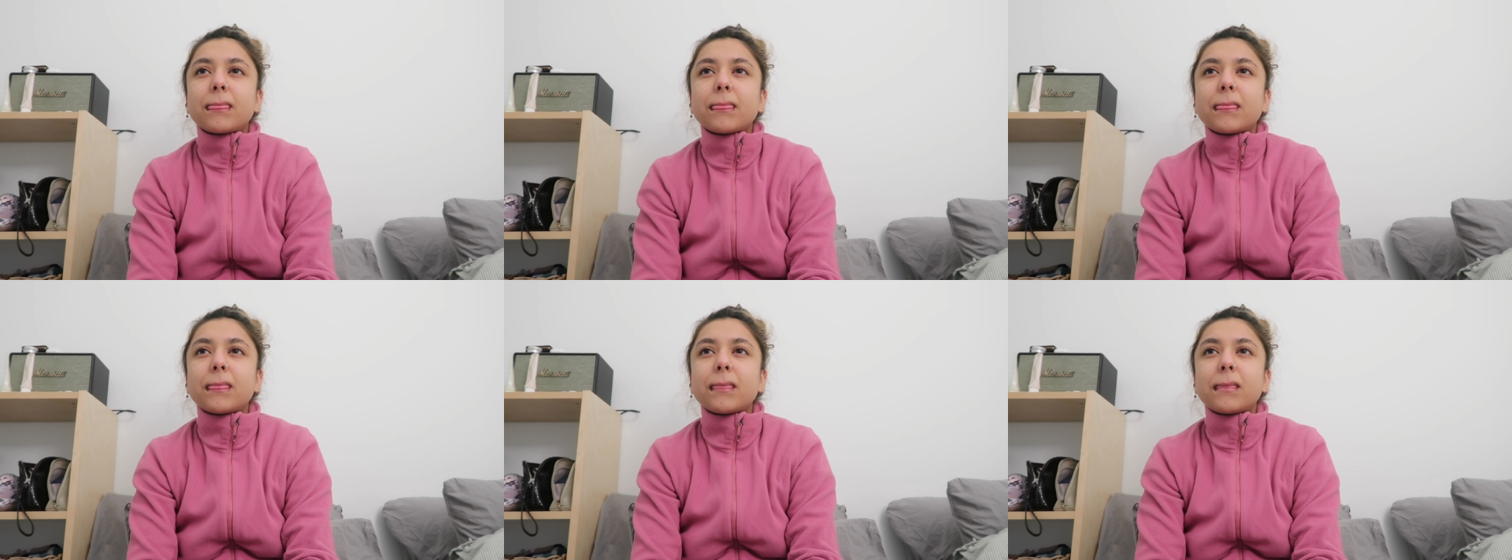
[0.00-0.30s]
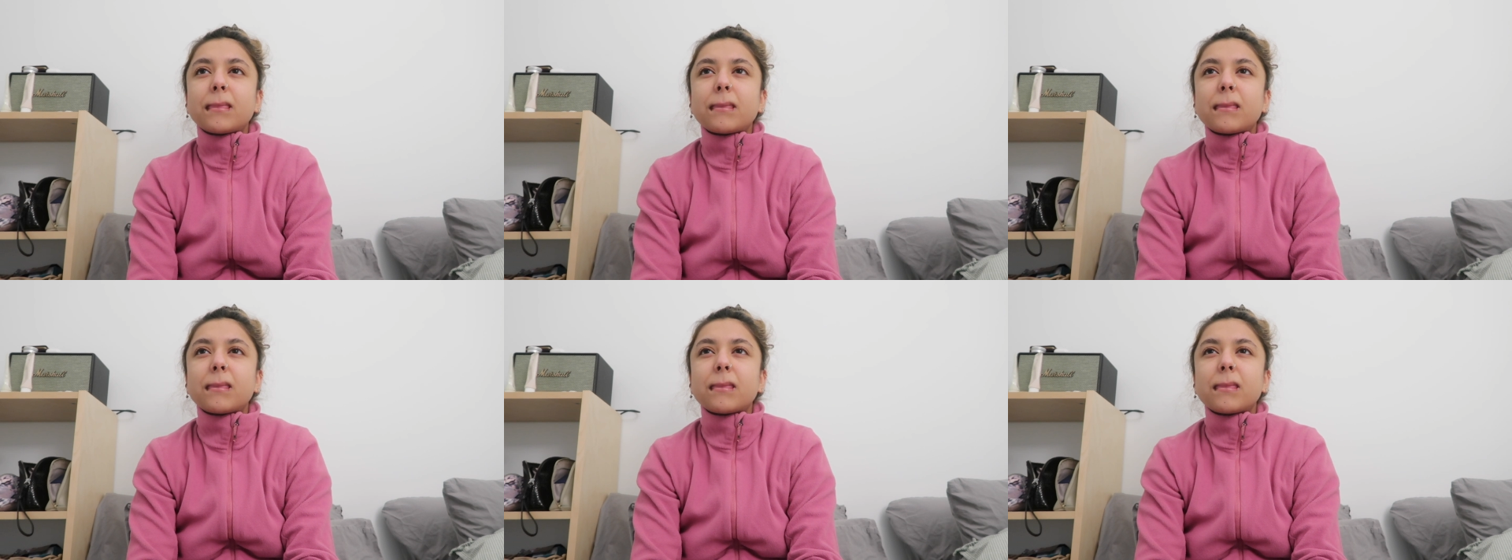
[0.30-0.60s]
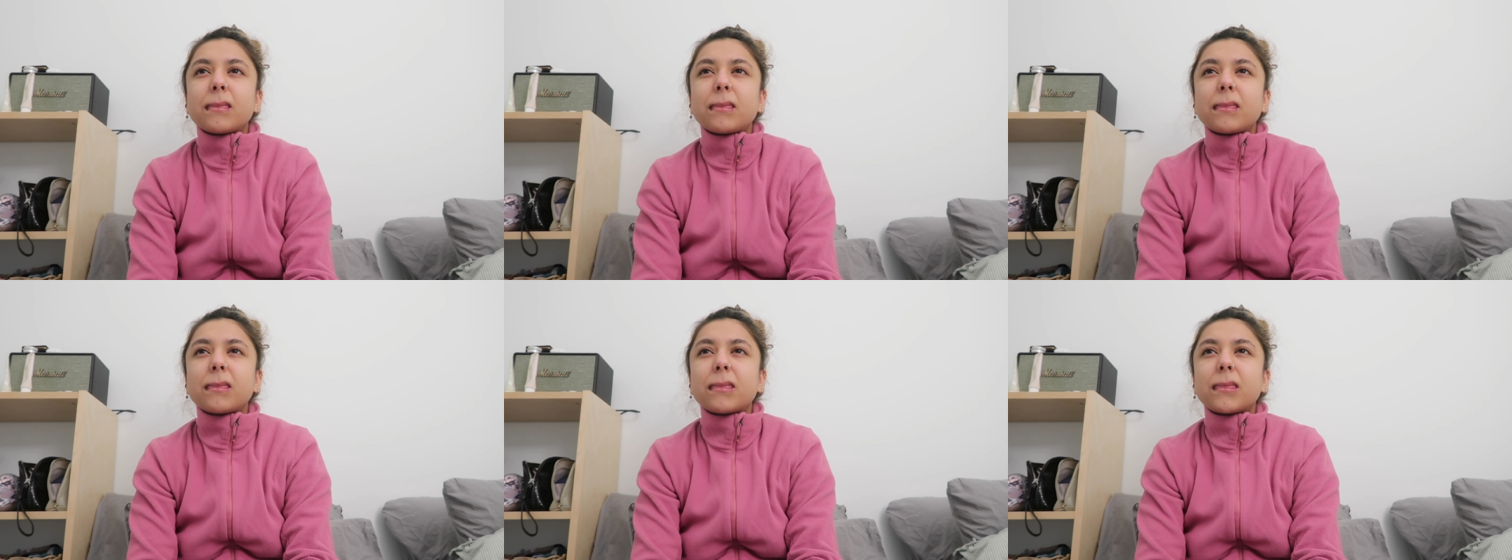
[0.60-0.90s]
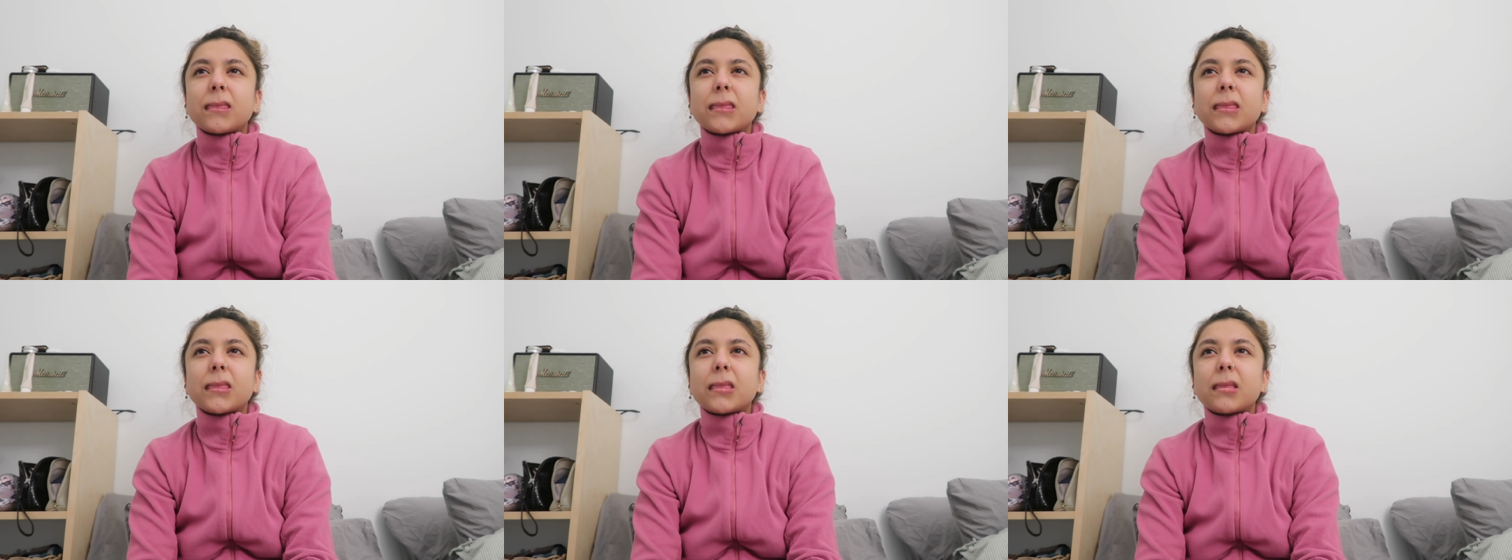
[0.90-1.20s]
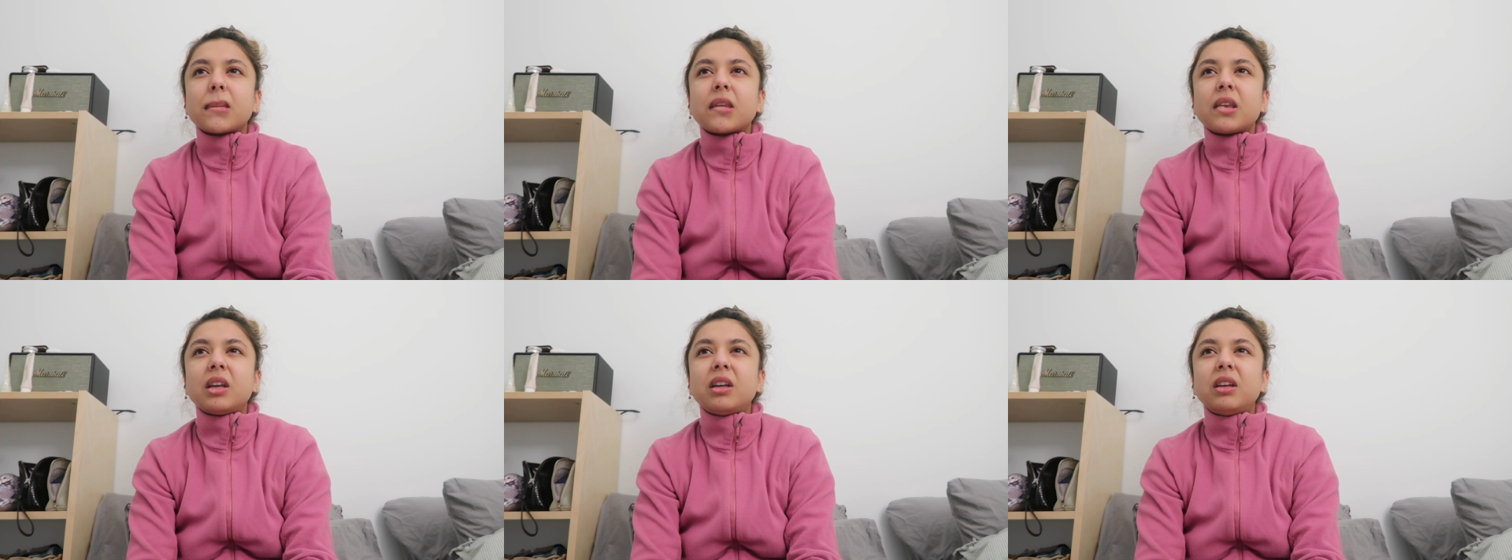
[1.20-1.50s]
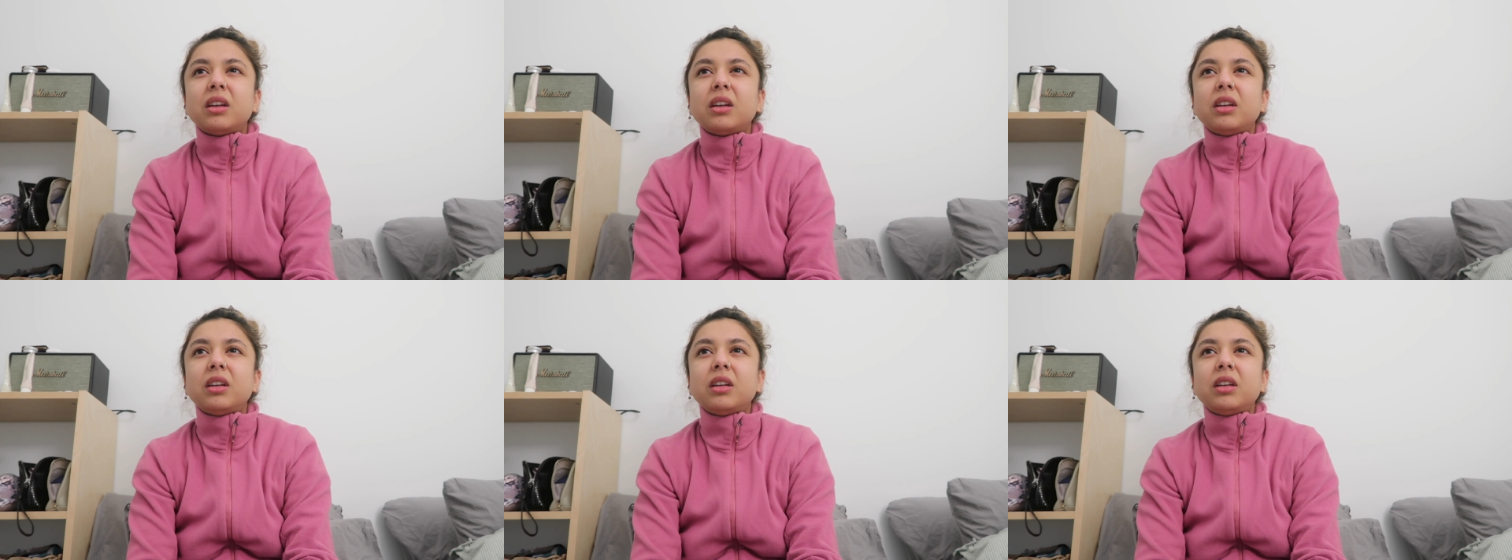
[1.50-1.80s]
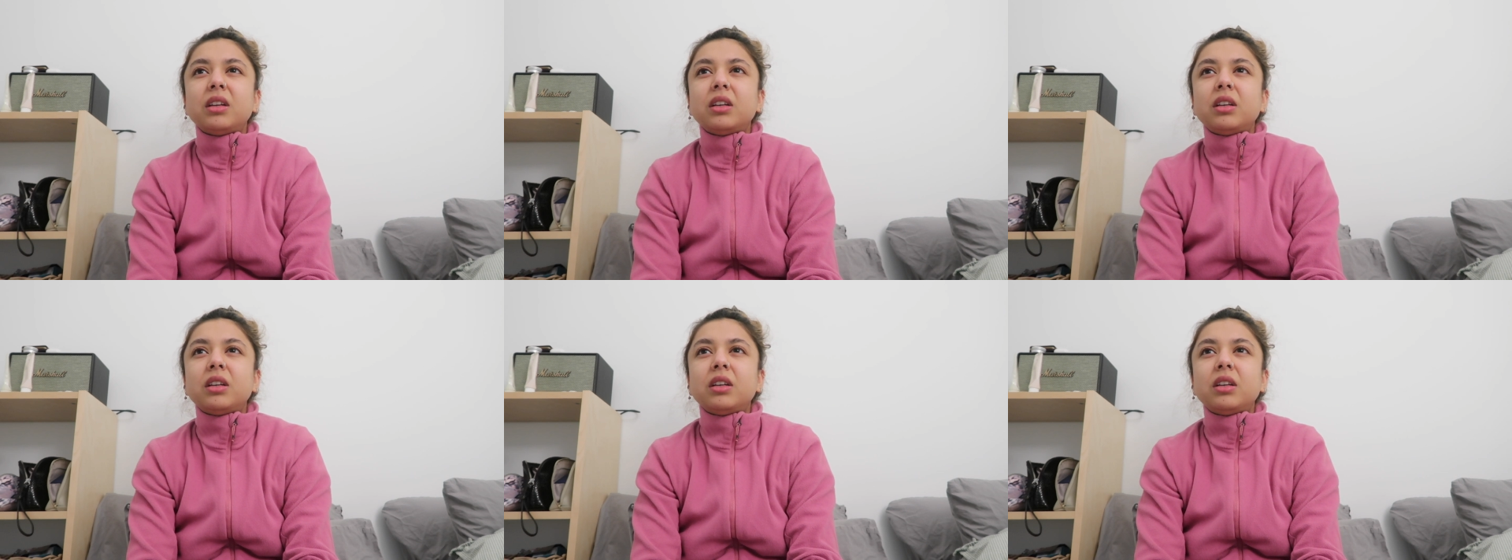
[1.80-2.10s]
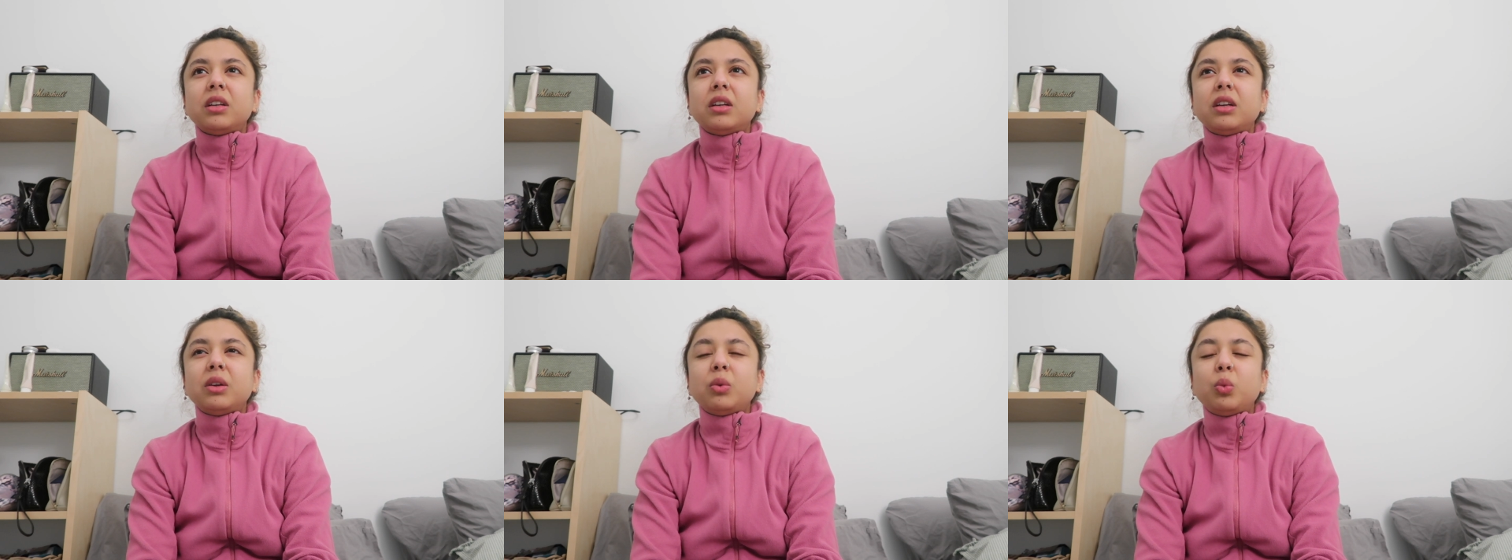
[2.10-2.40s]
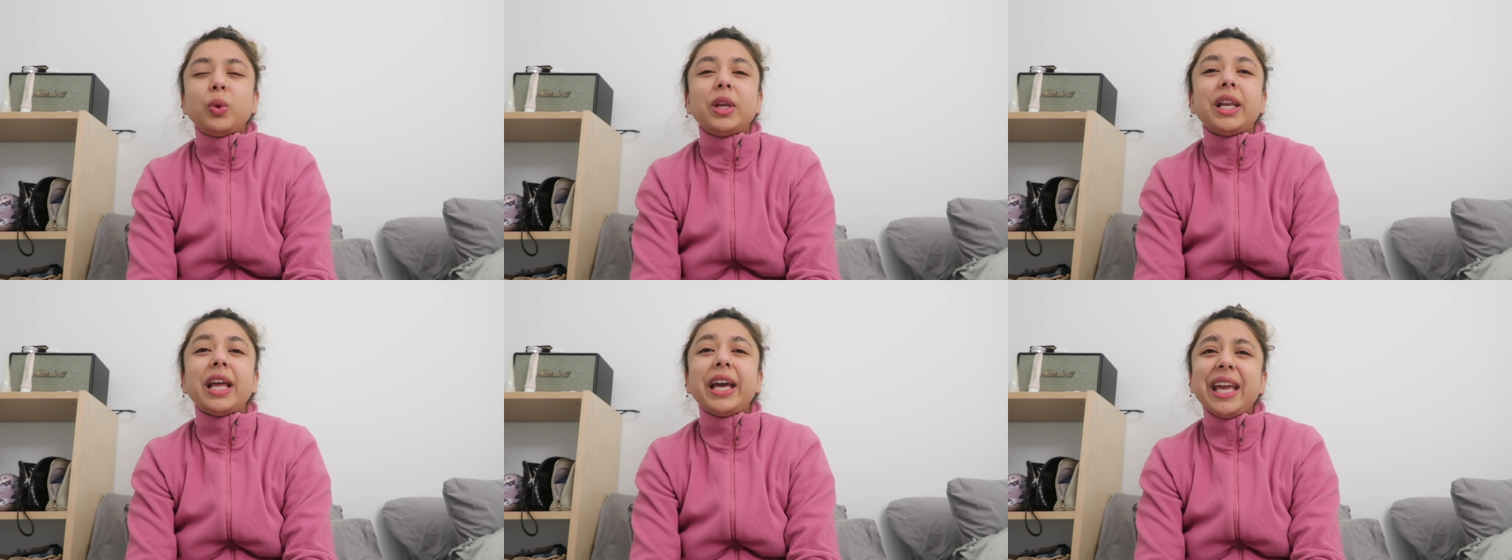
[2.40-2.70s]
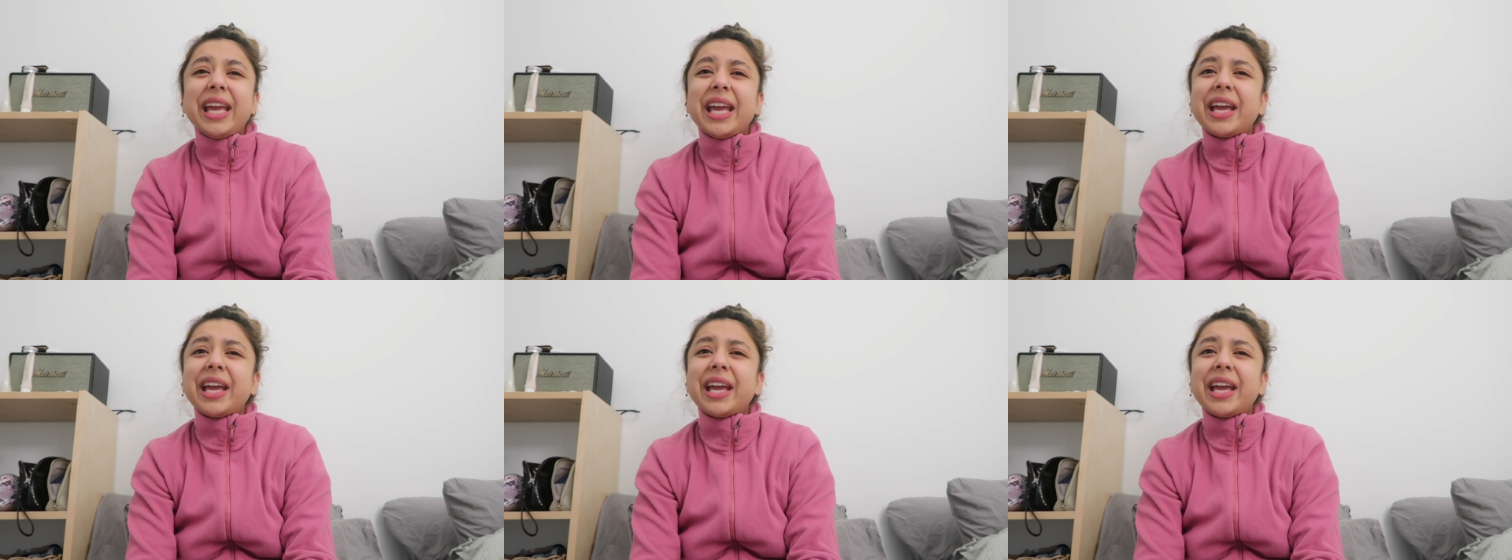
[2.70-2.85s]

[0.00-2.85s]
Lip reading: our day, right? Will I